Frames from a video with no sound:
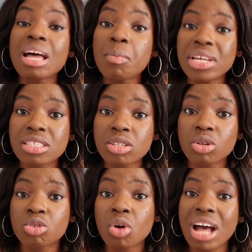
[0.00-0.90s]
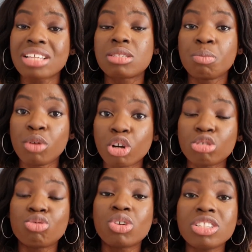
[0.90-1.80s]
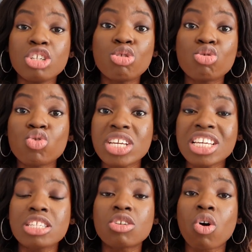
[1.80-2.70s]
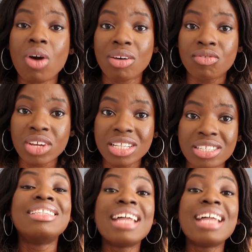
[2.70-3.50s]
that person also has blood running through his or her veins.